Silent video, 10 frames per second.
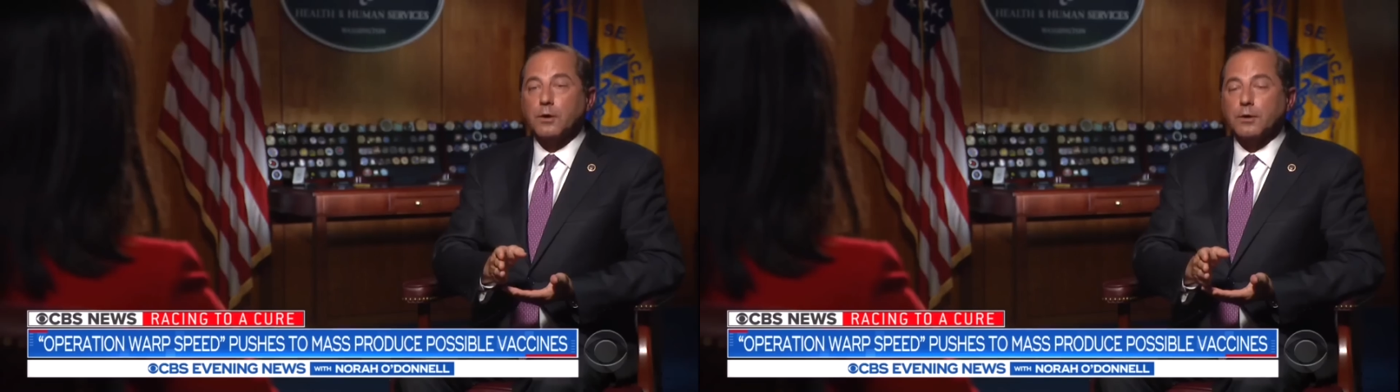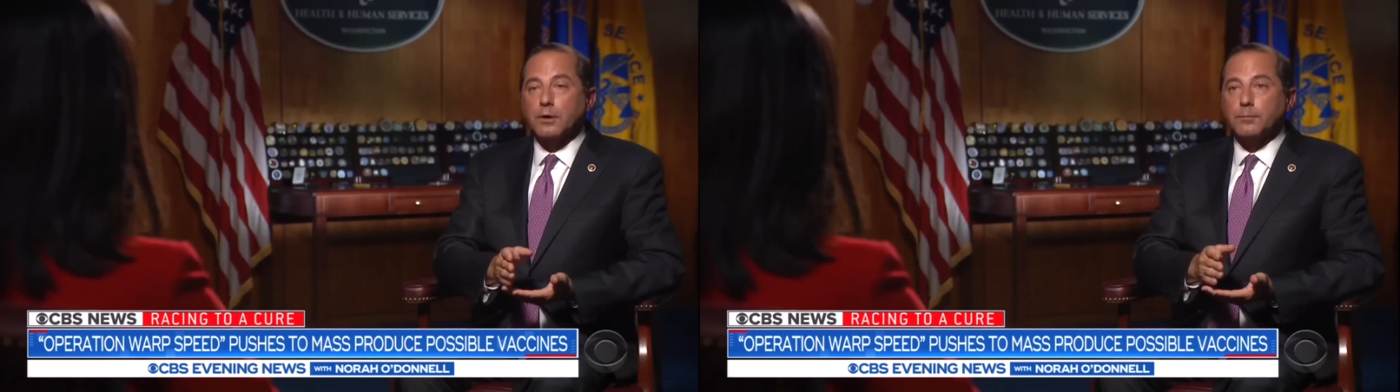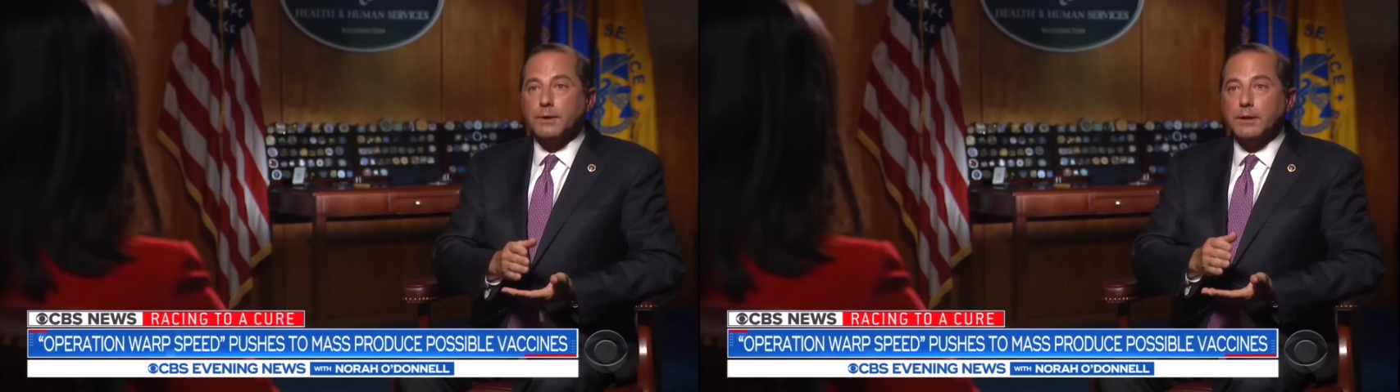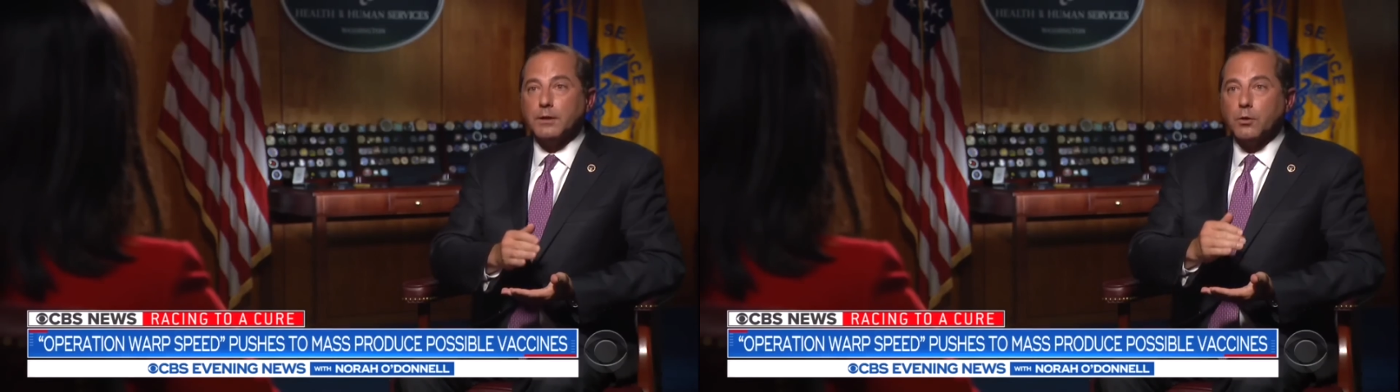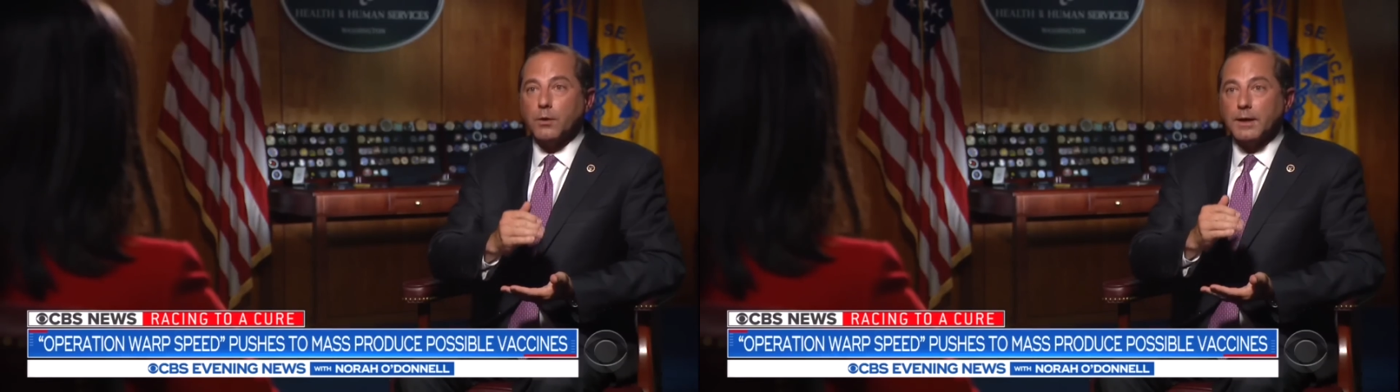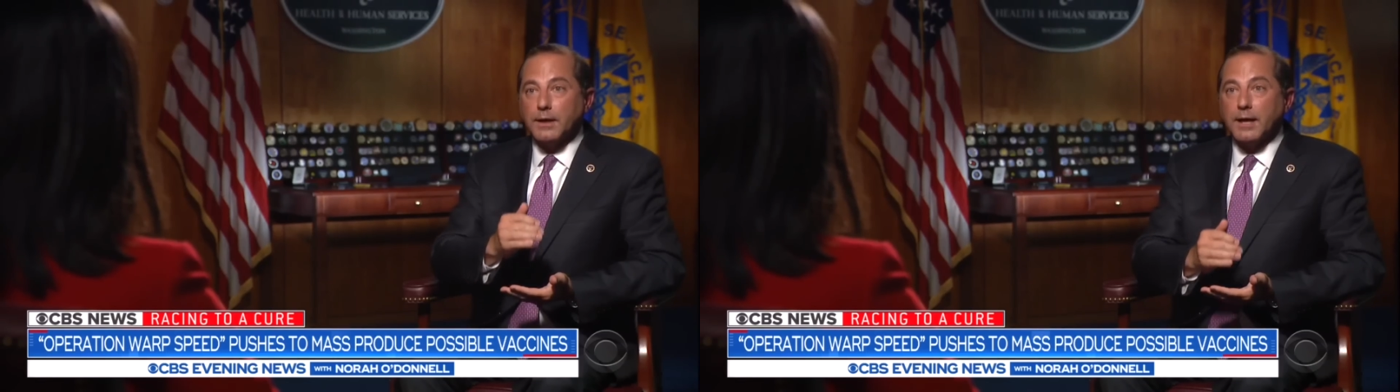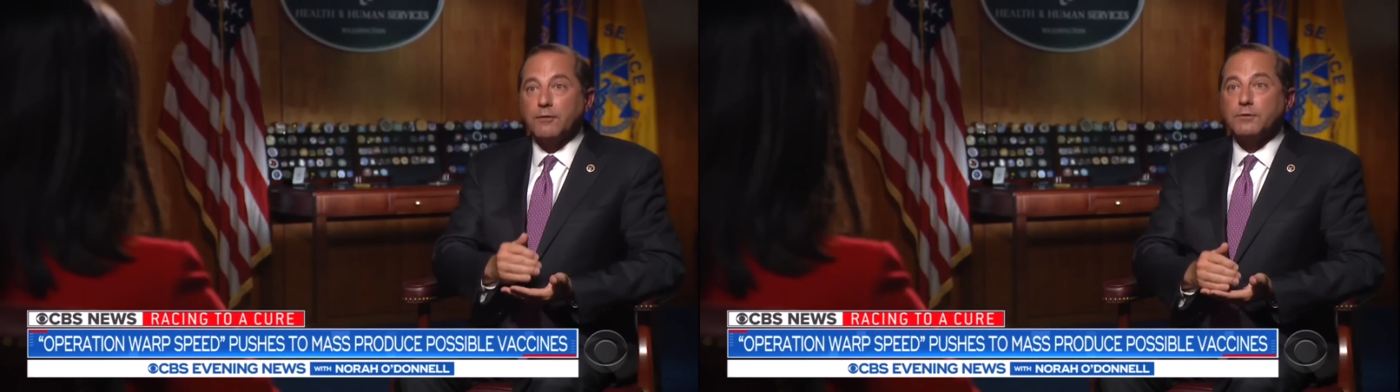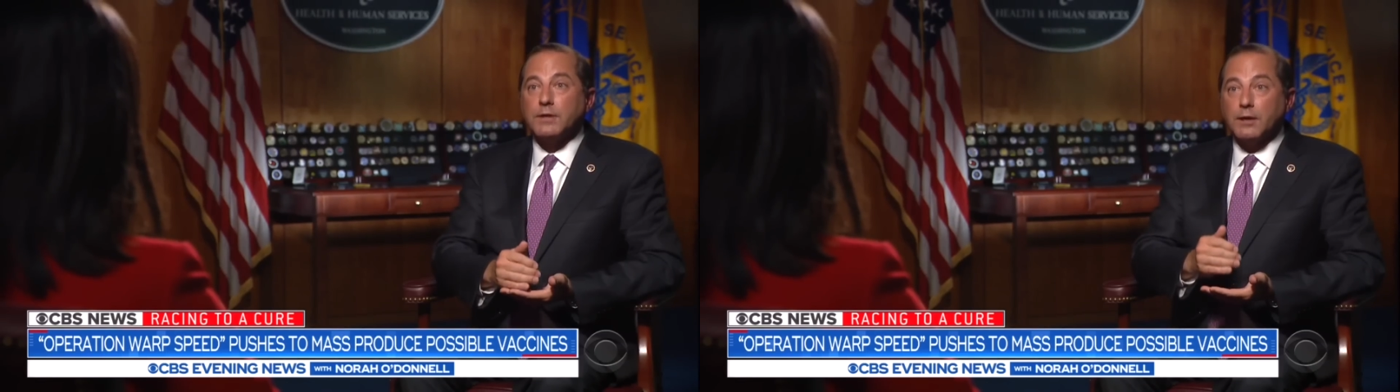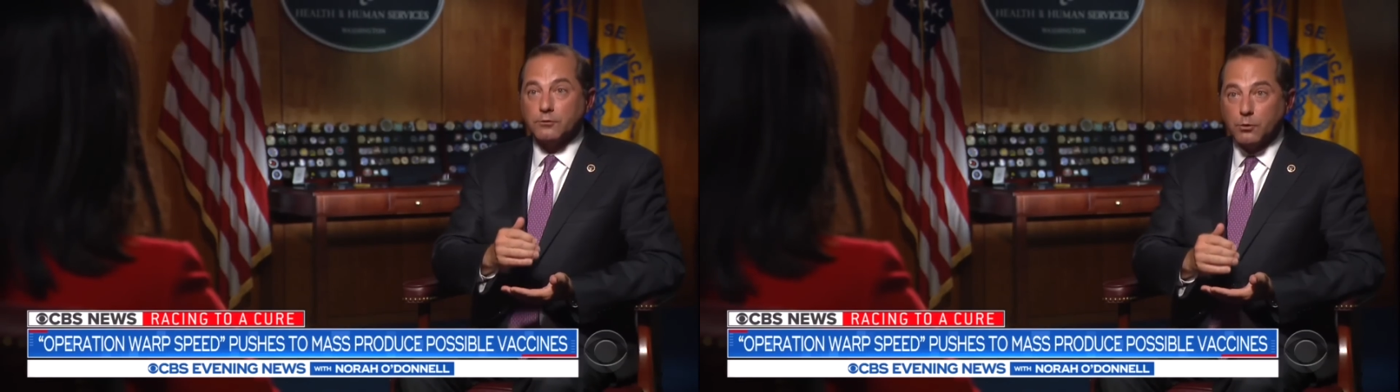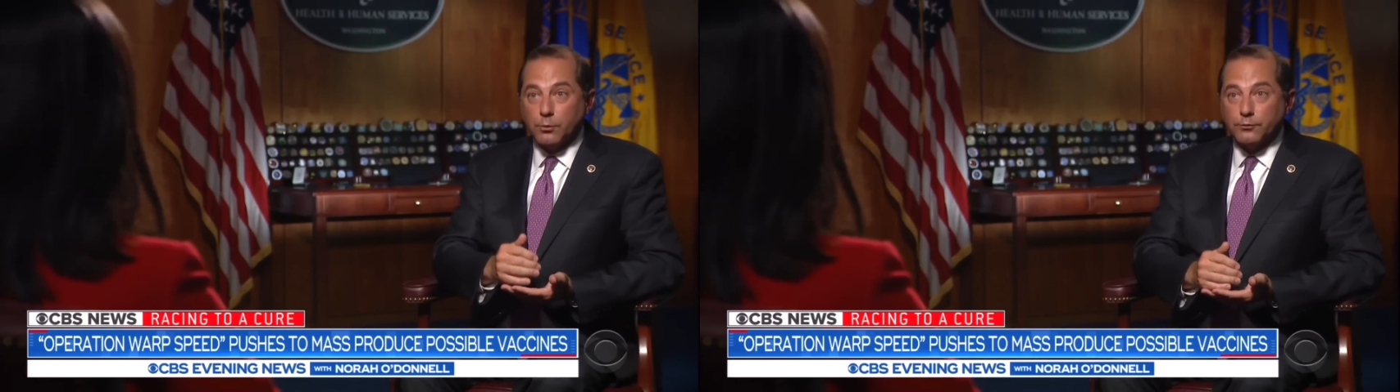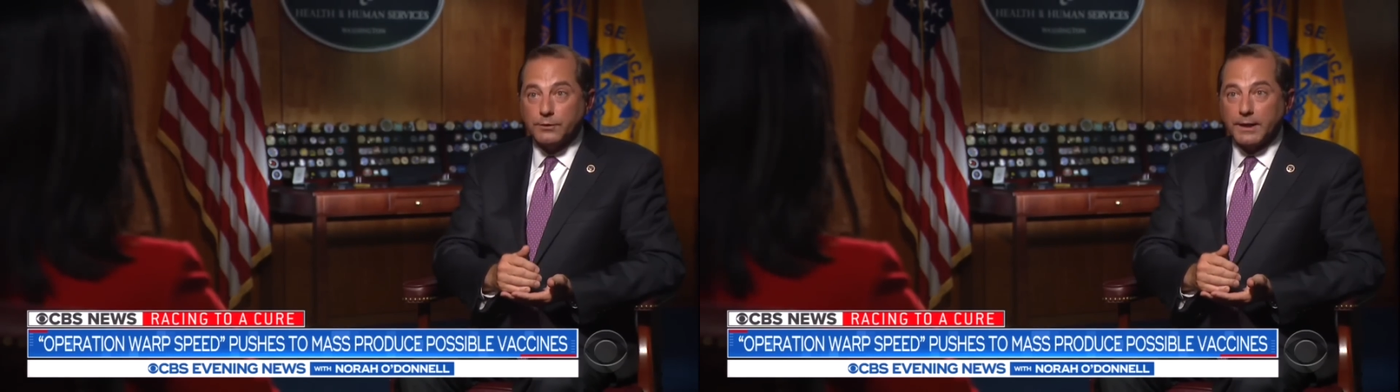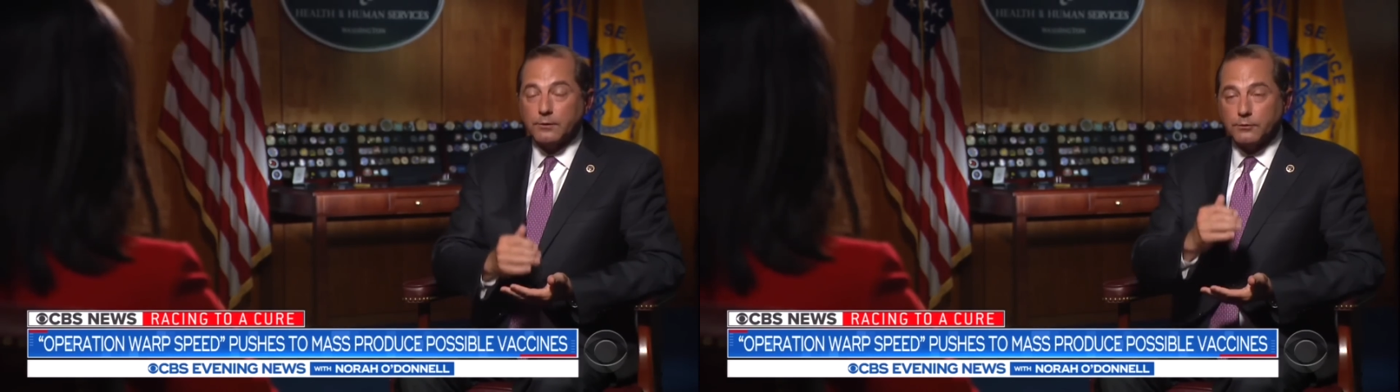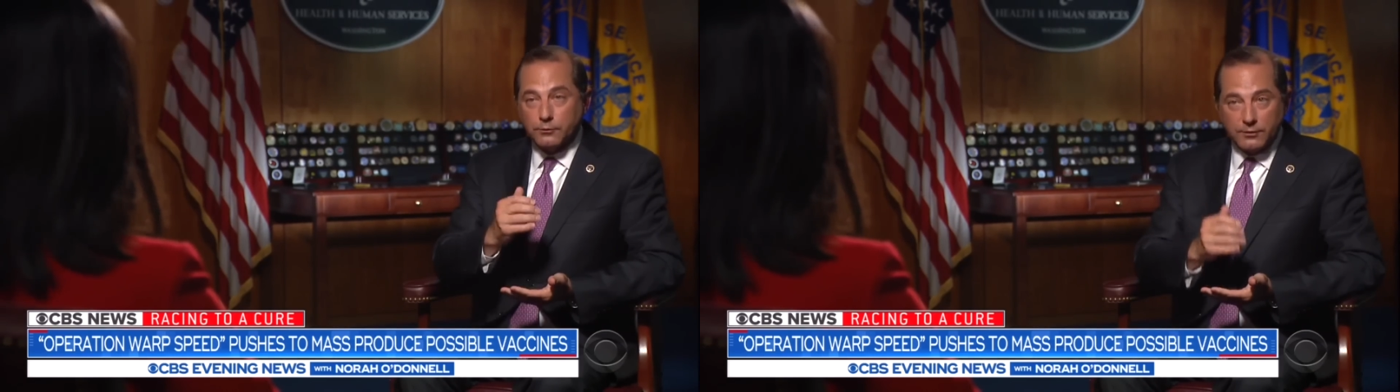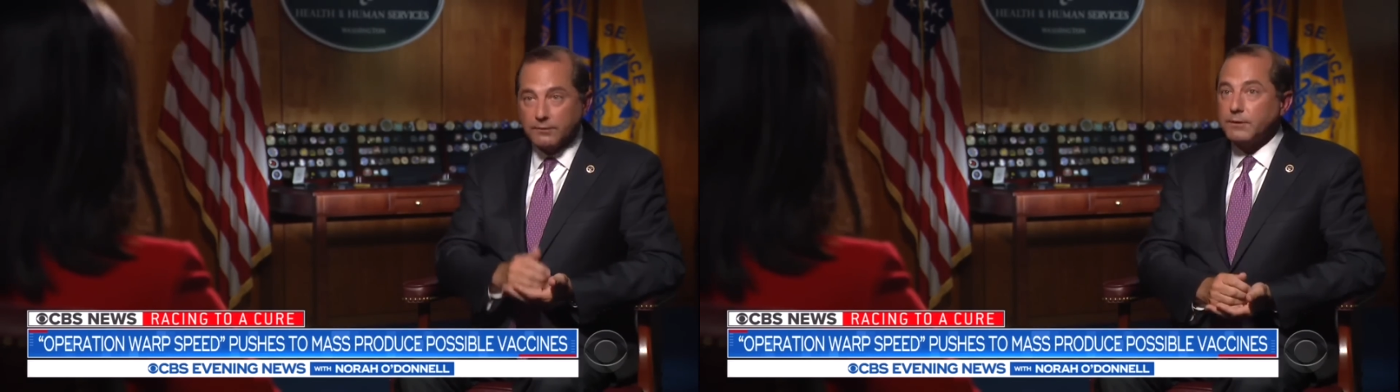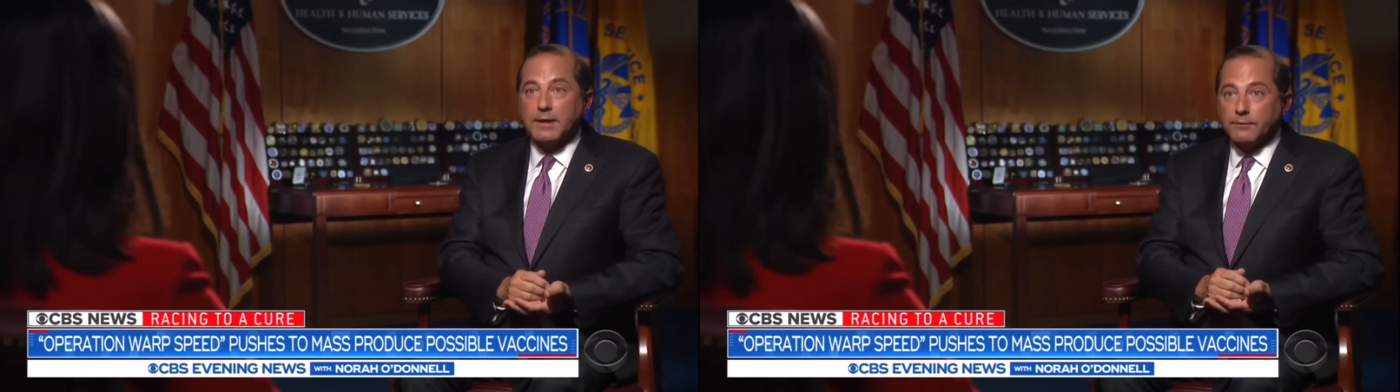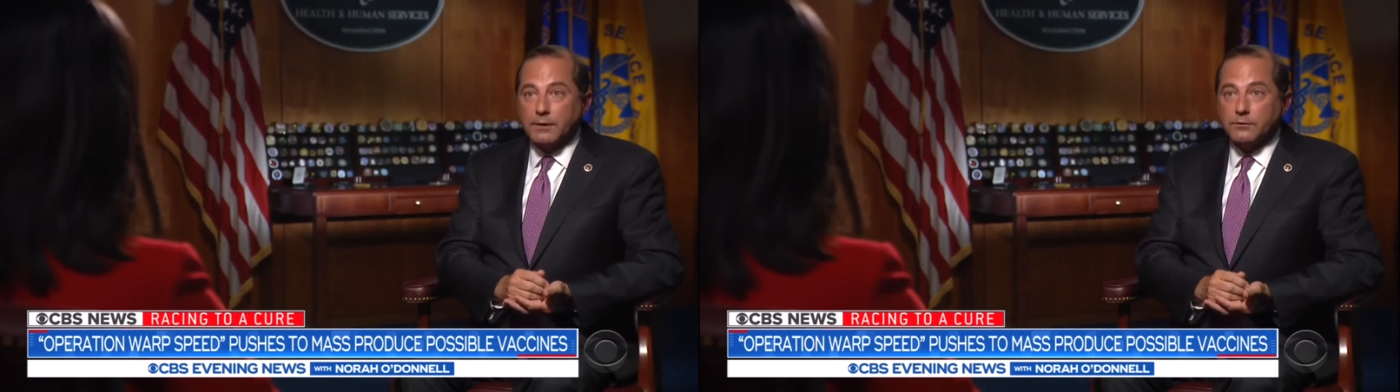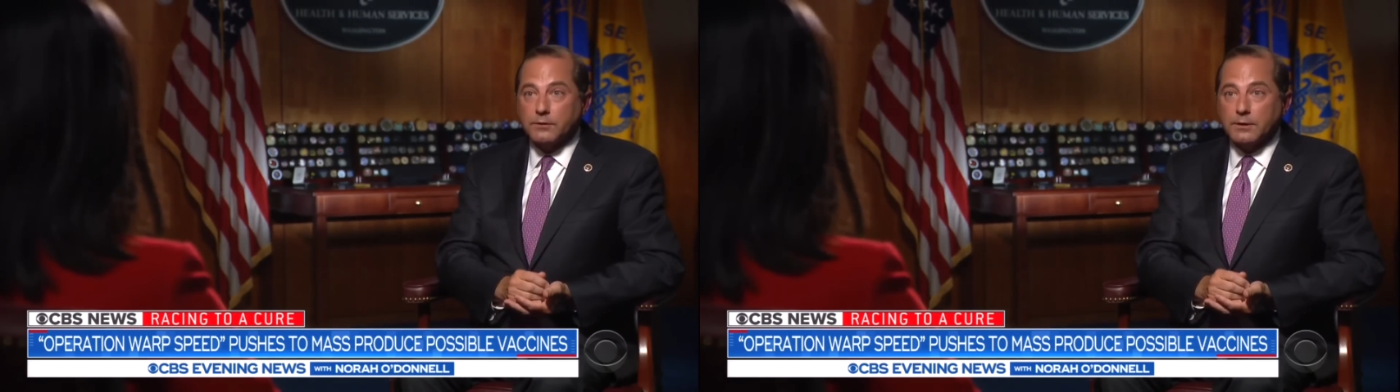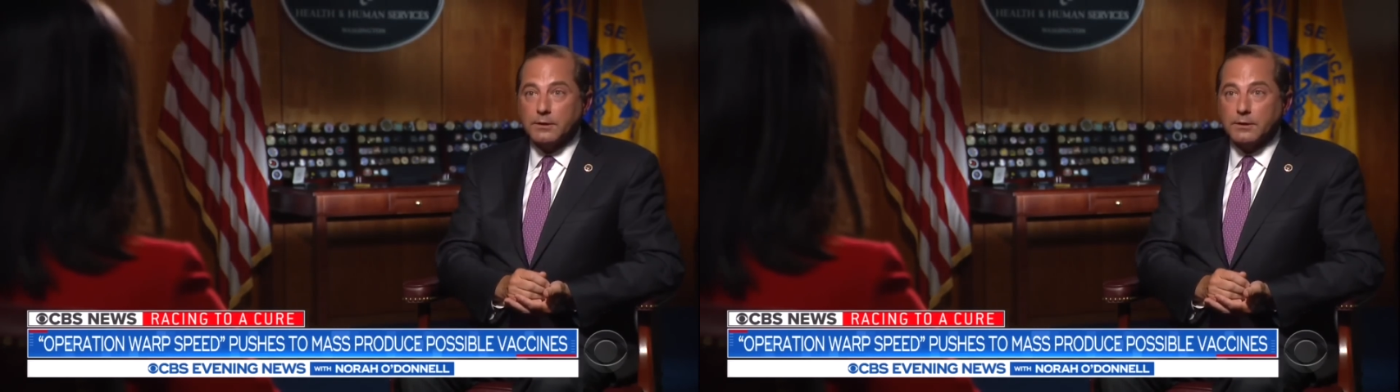Health and Human Services Secretary Alex Azar.